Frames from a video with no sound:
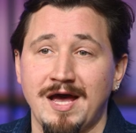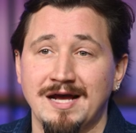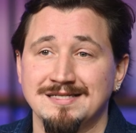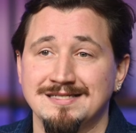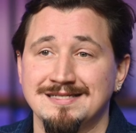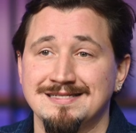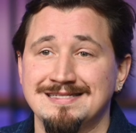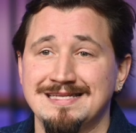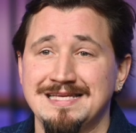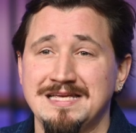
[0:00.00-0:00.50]

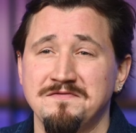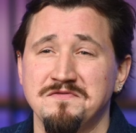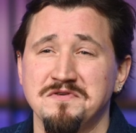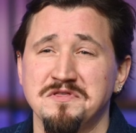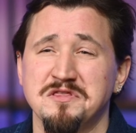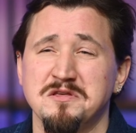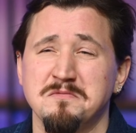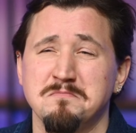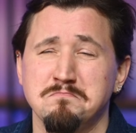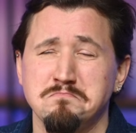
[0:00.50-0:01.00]
access even
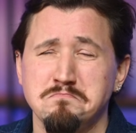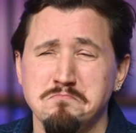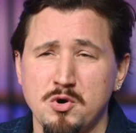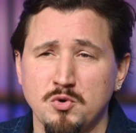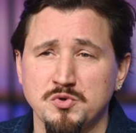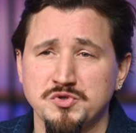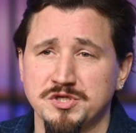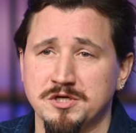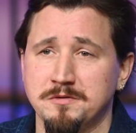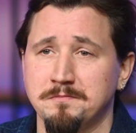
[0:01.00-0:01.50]
the
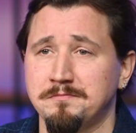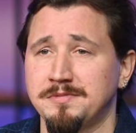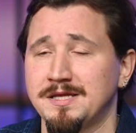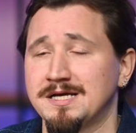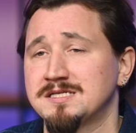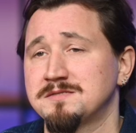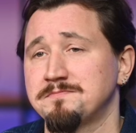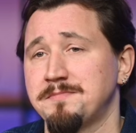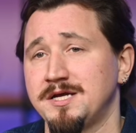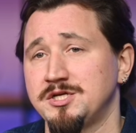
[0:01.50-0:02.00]
most
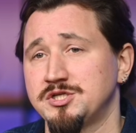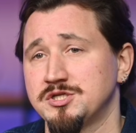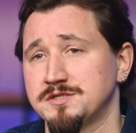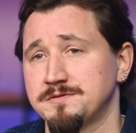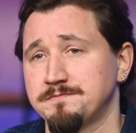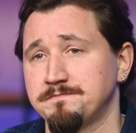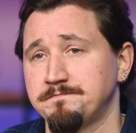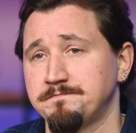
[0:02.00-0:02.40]
complex pages.